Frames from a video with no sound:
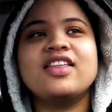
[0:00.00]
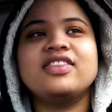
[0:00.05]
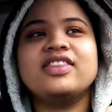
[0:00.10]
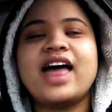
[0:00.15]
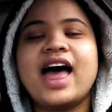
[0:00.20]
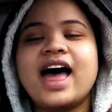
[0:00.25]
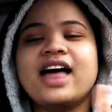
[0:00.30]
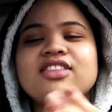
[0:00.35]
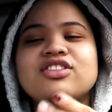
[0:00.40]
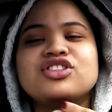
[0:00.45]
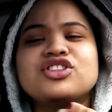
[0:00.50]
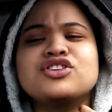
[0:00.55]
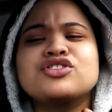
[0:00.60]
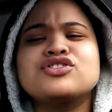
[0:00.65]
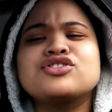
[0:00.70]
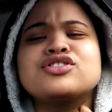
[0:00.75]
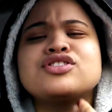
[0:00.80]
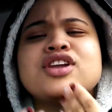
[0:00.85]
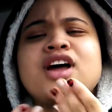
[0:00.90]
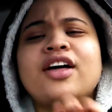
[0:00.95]
that
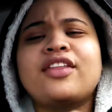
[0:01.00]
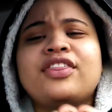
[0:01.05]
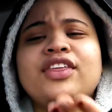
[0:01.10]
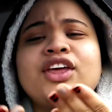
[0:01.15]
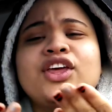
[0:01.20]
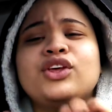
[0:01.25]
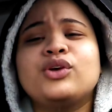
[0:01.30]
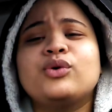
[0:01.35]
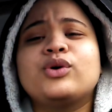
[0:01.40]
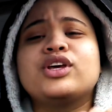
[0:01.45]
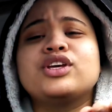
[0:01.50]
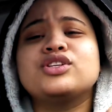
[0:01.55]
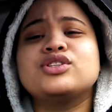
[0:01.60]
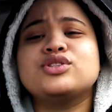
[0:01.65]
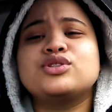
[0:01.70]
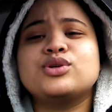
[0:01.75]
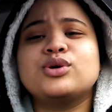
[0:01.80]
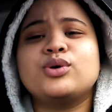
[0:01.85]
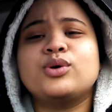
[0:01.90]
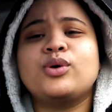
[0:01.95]
there's nothing you
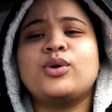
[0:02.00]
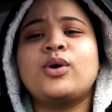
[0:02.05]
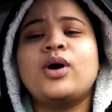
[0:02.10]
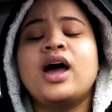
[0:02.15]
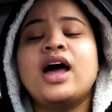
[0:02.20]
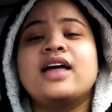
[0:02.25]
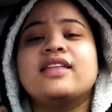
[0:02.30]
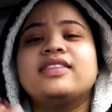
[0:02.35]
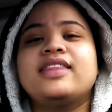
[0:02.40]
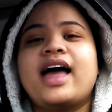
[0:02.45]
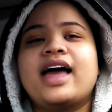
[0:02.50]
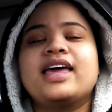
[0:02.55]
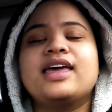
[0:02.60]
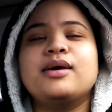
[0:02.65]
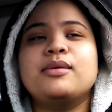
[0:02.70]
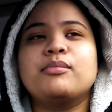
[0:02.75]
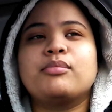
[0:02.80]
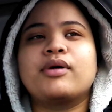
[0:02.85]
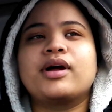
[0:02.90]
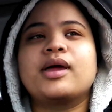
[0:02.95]
can do that
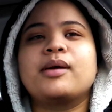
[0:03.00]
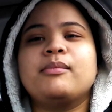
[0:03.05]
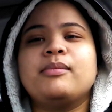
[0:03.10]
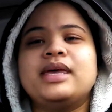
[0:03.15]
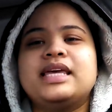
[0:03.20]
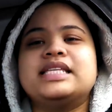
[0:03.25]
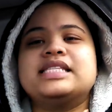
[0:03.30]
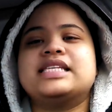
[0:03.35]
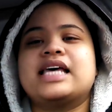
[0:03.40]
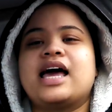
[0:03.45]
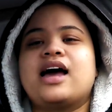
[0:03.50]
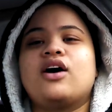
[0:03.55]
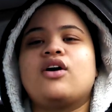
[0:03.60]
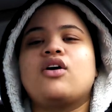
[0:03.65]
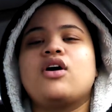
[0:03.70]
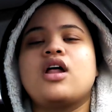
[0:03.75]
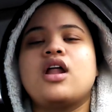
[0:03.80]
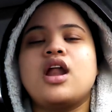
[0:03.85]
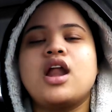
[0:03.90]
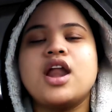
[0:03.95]
can bring me down.
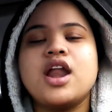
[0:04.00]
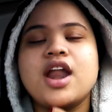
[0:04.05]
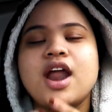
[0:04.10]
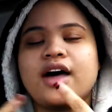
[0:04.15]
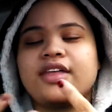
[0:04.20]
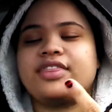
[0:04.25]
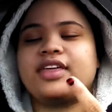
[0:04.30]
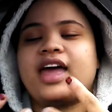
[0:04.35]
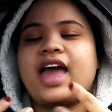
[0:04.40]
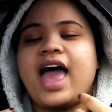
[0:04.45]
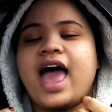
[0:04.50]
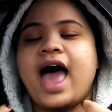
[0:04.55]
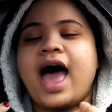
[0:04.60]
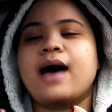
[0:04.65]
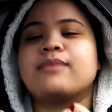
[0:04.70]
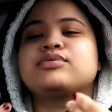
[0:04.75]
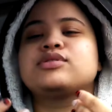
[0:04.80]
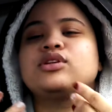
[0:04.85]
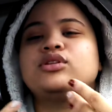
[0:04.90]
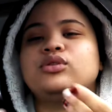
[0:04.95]
Nothing.
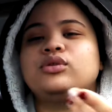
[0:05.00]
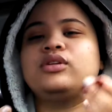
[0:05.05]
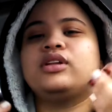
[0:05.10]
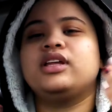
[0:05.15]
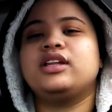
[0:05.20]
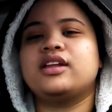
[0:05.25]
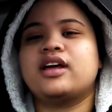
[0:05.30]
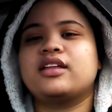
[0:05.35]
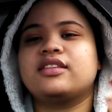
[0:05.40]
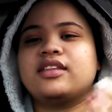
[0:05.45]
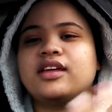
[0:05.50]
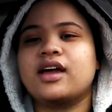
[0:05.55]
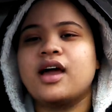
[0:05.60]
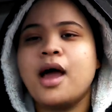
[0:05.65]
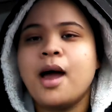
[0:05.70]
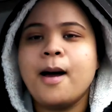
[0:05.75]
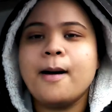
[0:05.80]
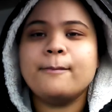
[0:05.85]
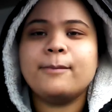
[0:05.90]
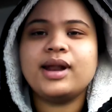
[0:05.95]
Absolutely nothing.
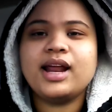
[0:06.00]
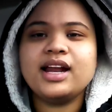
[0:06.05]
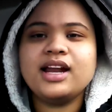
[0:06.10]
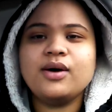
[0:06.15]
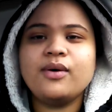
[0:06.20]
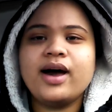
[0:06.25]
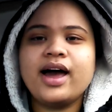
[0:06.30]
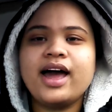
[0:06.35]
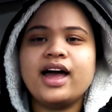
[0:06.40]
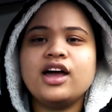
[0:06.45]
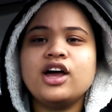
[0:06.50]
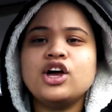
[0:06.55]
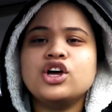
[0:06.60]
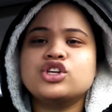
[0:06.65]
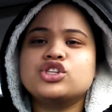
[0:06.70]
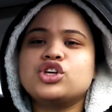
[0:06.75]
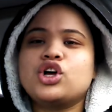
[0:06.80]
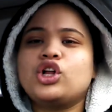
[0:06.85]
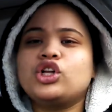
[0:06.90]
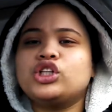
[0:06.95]
But anyway,
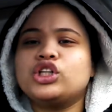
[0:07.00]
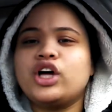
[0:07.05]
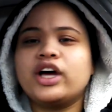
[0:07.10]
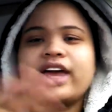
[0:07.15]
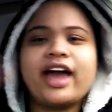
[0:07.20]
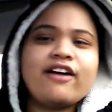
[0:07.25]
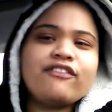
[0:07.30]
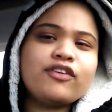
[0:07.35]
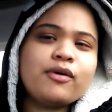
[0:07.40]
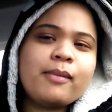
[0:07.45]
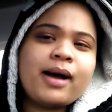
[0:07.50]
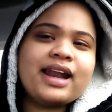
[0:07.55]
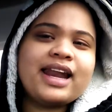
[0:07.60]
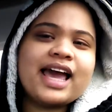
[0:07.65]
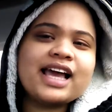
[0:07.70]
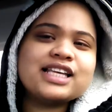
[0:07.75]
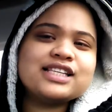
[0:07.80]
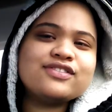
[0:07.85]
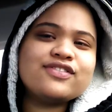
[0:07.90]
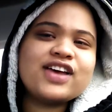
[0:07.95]
so look out for my
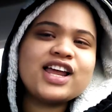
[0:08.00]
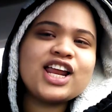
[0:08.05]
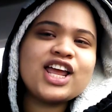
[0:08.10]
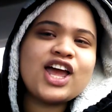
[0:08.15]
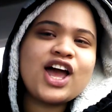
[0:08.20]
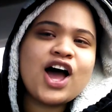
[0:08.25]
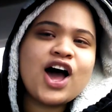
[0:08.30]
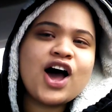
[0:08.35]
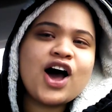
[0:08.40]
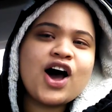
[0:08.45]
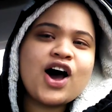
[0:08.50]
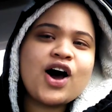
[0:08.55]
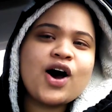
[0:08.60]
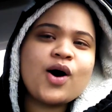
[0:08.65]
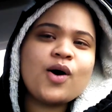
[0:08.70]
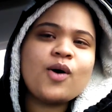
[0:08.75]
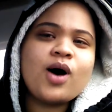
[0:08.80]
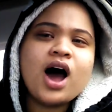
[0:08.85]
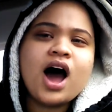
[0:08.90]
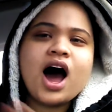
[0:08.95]
next video.
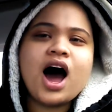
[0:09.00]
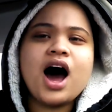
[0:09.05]
Um,